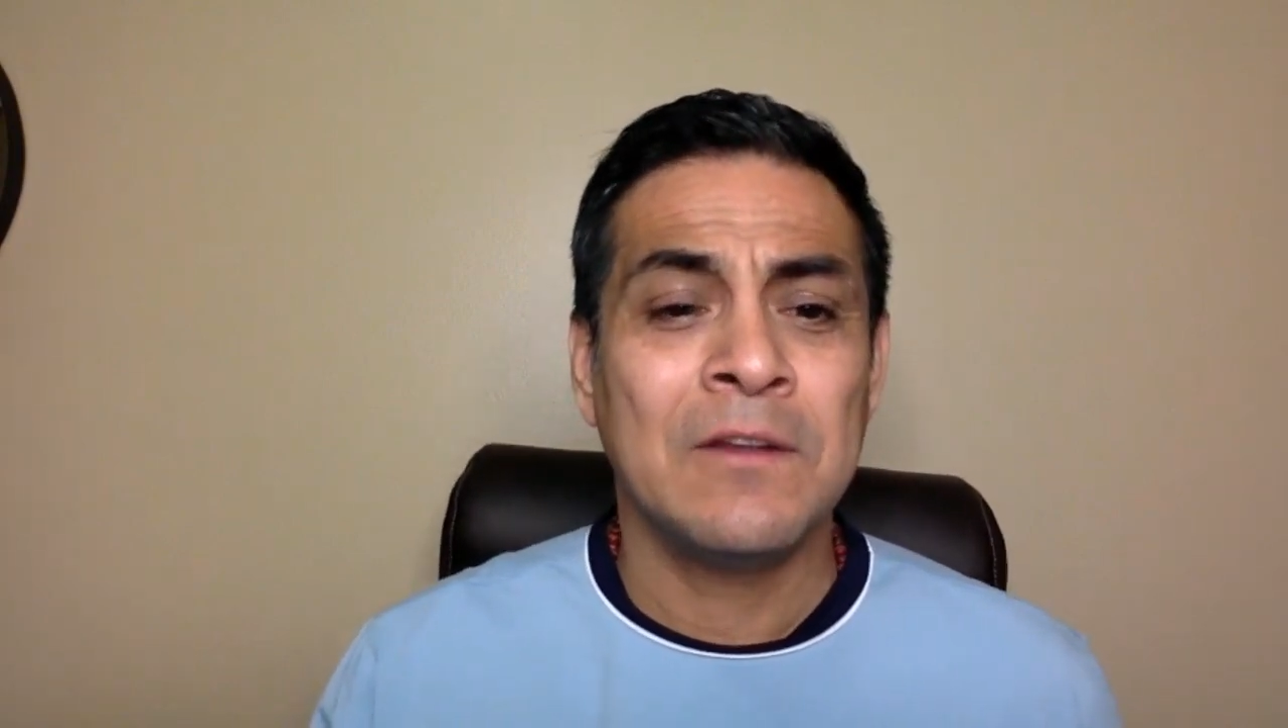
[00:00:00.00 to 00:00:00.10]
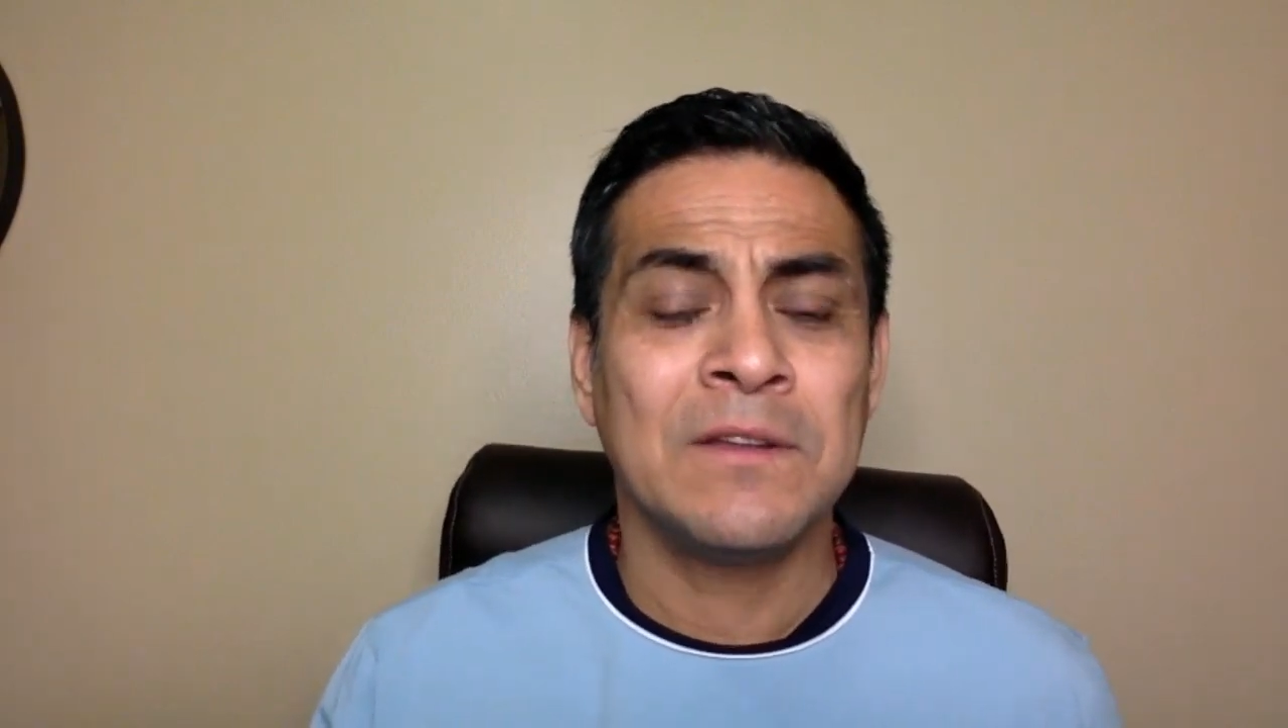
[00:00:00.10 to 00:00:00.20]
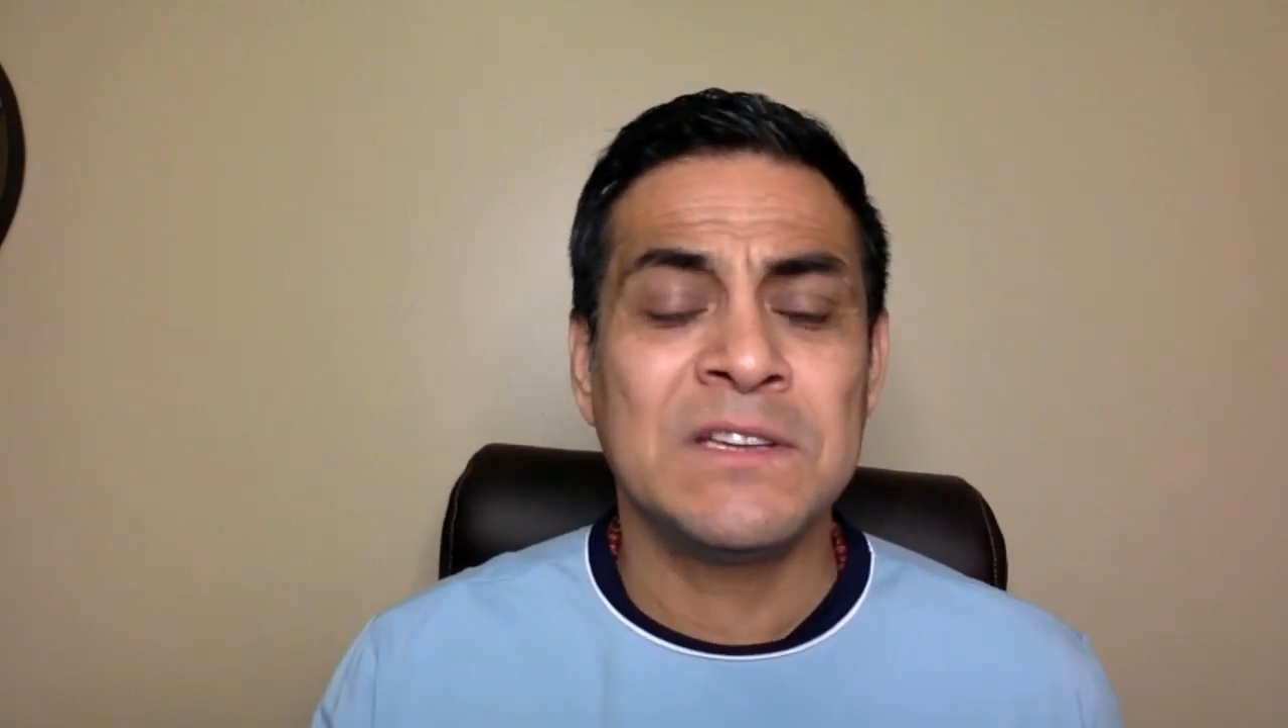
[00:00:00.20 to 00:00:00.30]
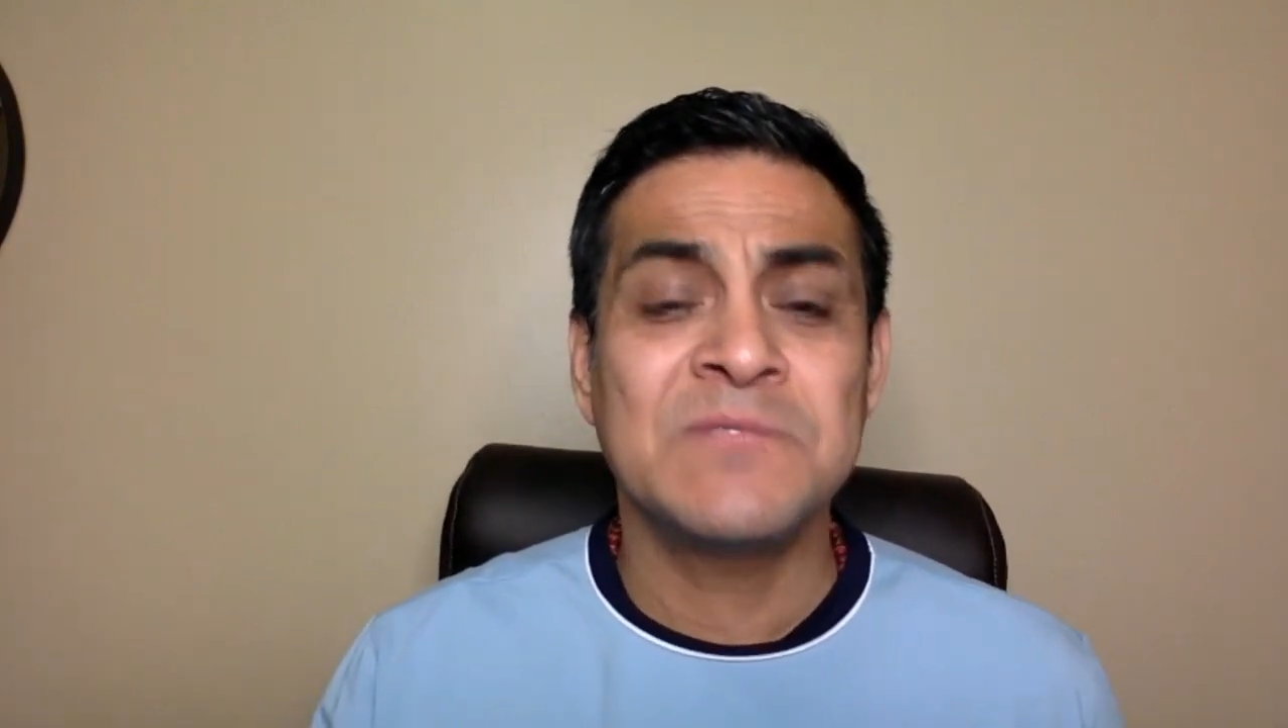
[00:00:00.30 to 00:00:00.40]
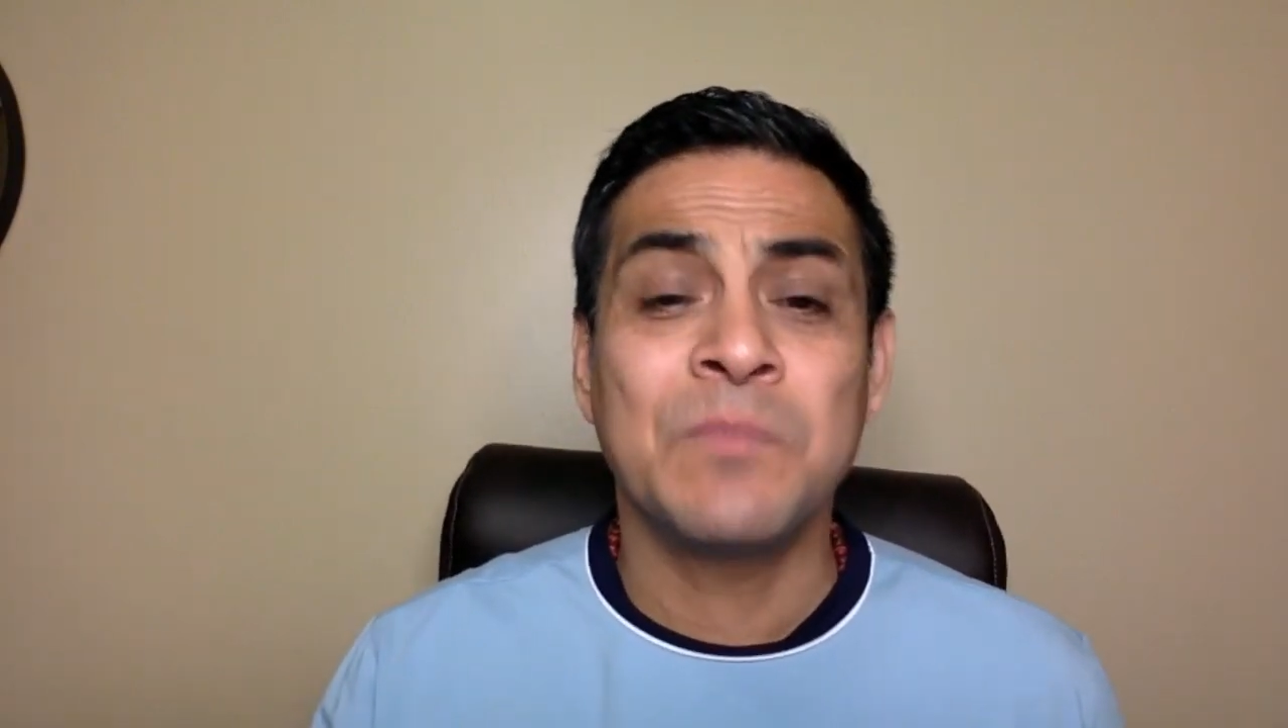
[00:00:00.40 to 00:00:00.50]
look
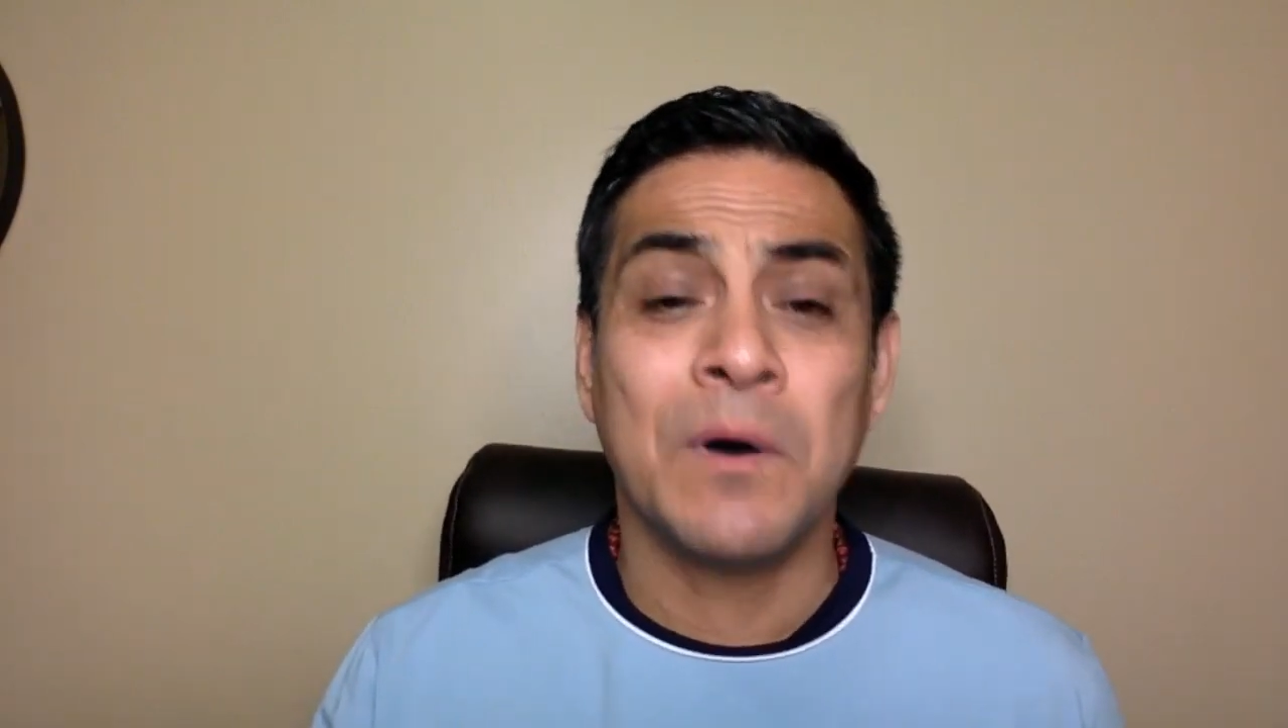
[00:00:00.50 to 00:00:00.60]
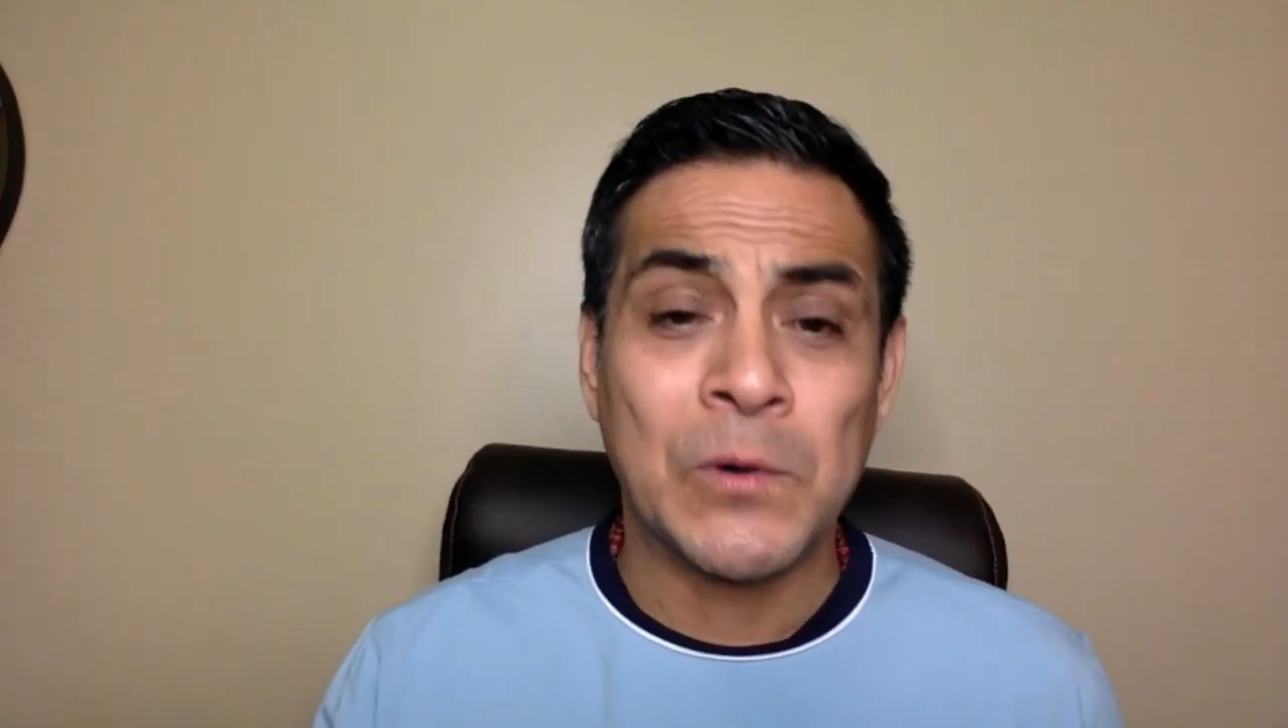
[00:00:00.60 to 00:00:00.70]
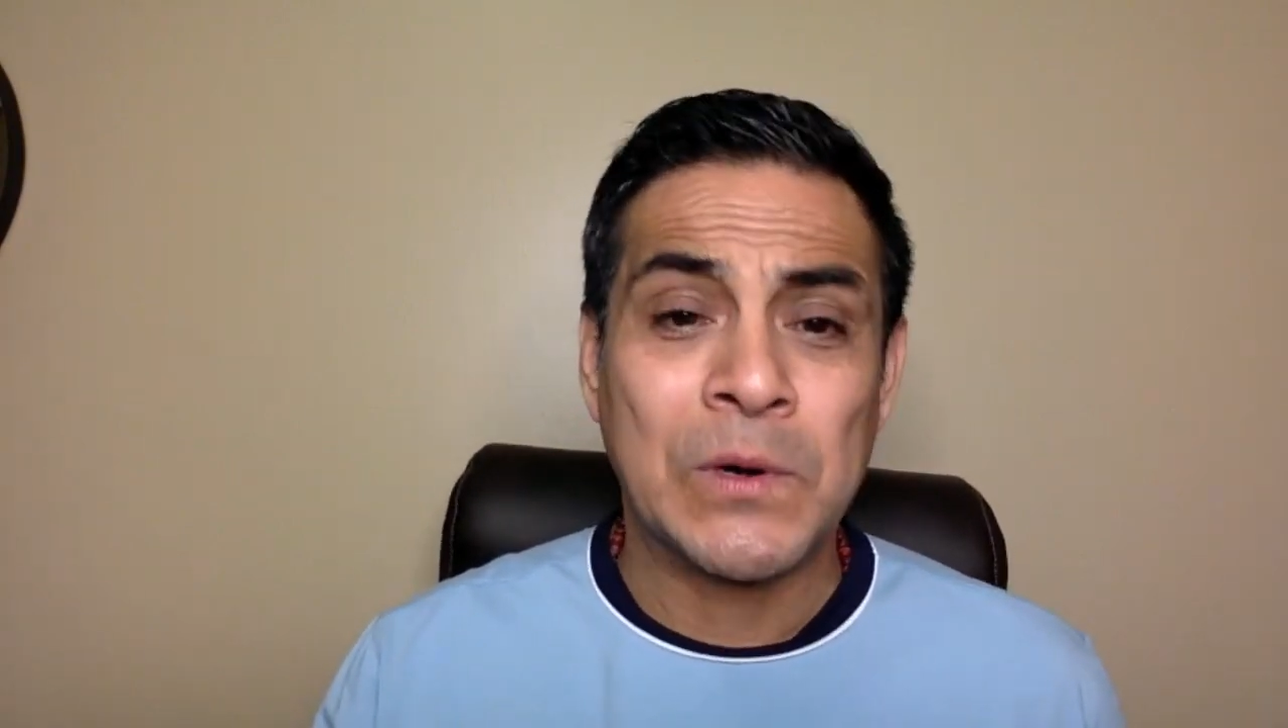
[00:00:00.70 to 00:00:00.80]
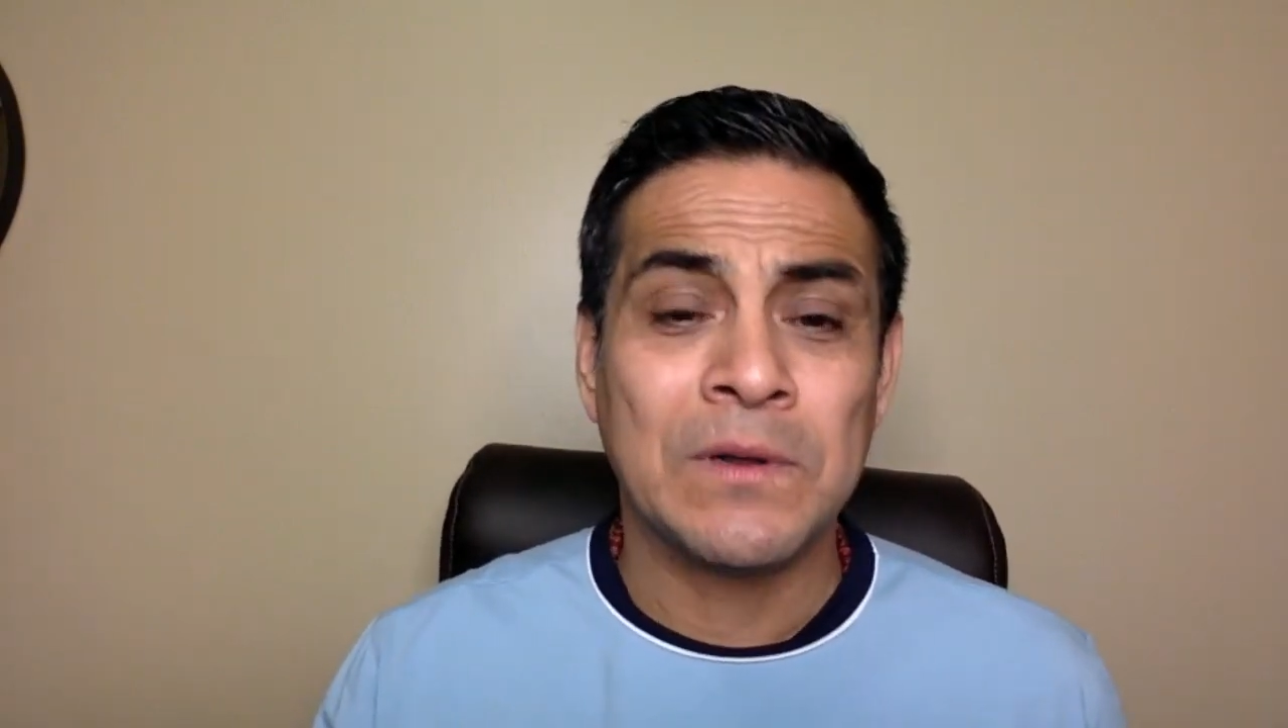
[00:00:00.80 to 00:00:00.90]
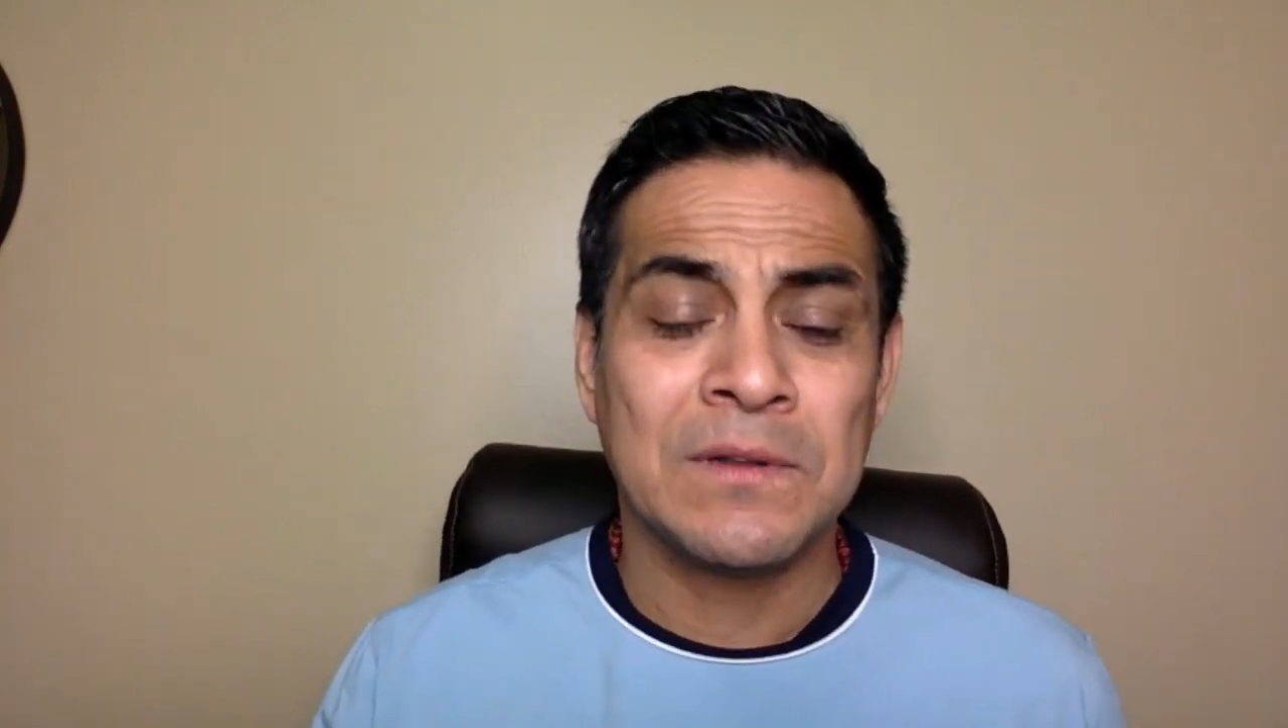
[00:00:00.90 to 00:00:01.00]
at this board,